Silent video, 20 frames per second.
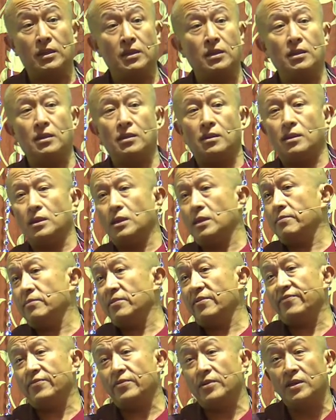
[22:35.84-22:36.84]
here, I'm
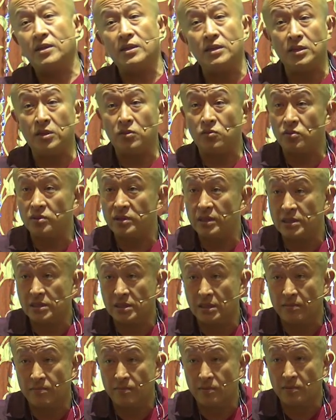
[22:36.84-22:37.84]
a very good
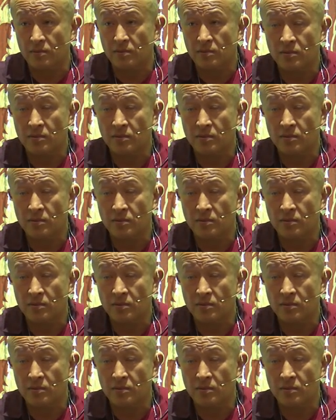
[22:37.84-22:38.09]
example.